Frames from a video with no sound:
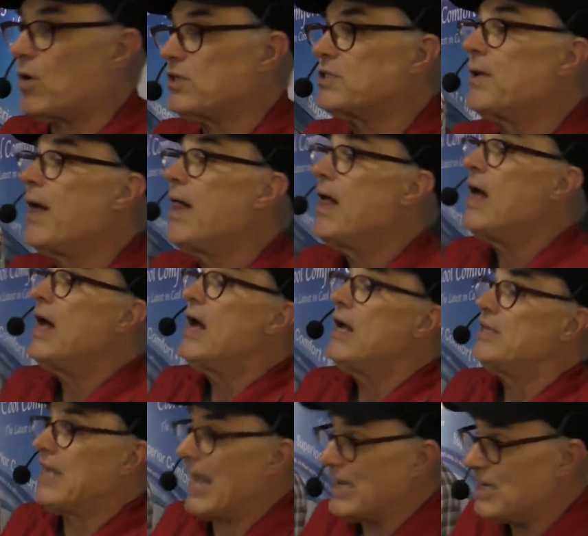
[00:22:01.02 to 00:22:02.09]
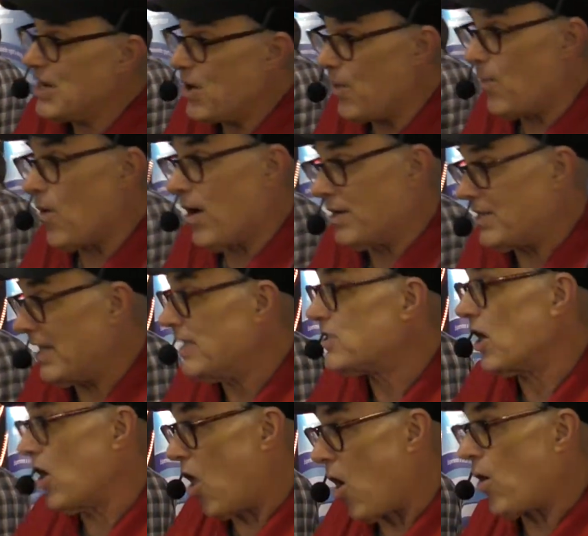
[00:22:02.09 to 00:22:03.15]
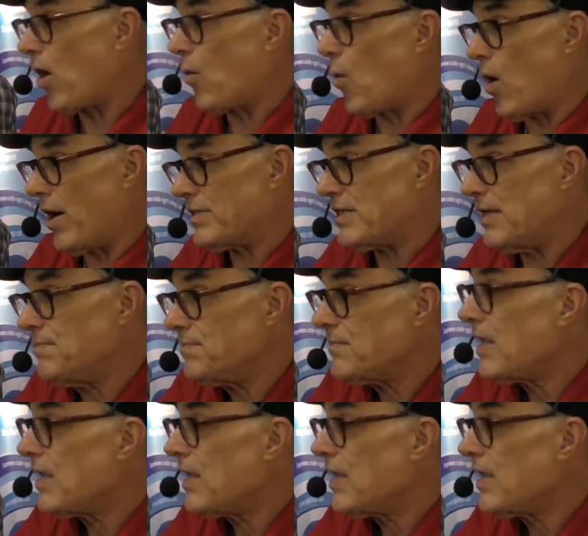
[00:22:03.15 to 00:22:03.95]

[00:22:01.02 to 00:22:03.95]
boards. 10-year warranty. It's a longer warranty.